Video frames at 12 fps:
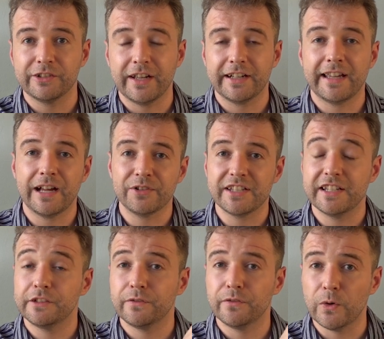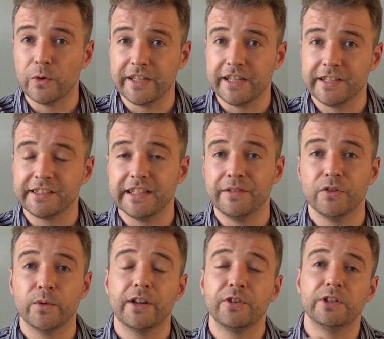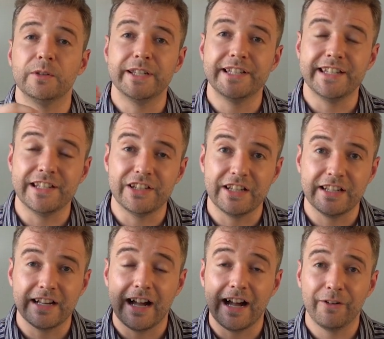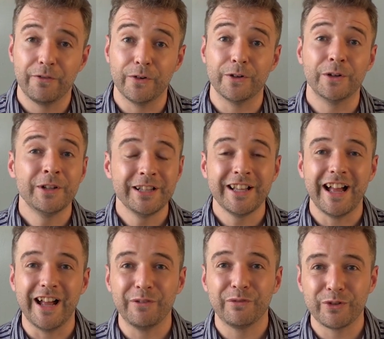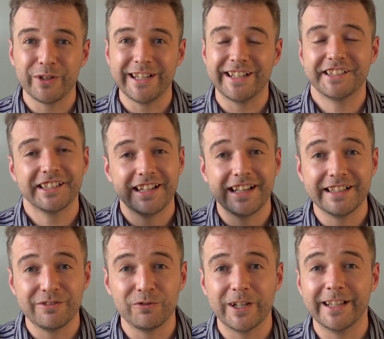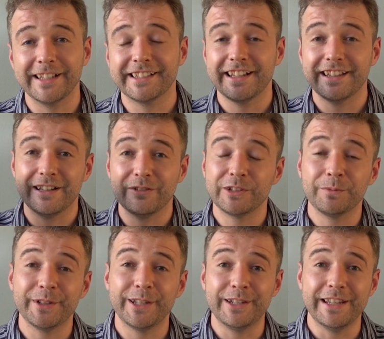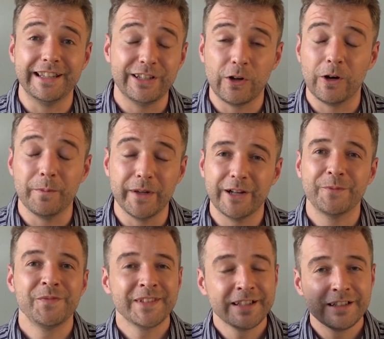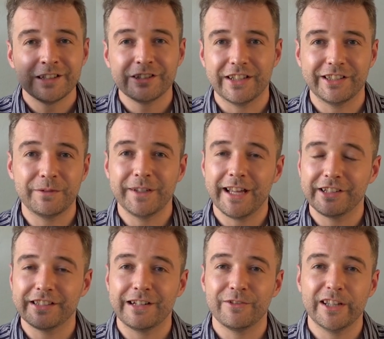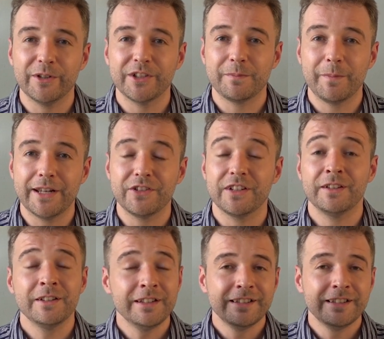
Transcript: So that counted as 4 years, even though I'd only been teaching for 3 years, and I didn't realize that, and that was something that nearly caught me out. So that's something else that I really want to mention.